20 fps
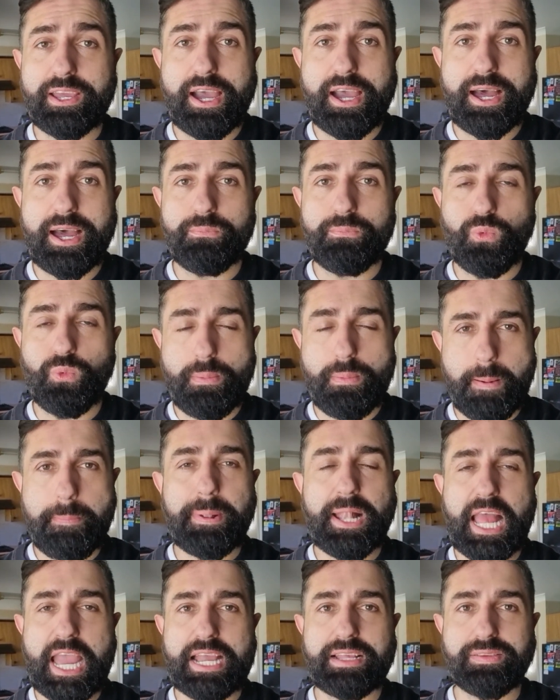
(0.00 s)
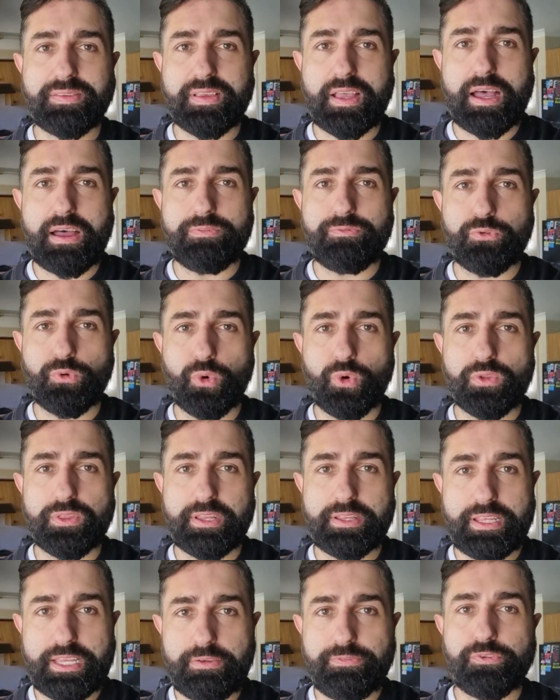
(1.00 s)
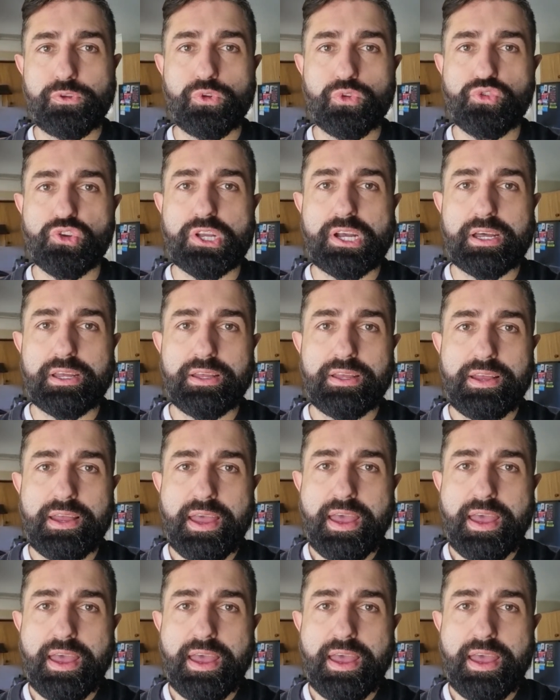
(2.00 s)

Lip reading: what my plans are for the near future.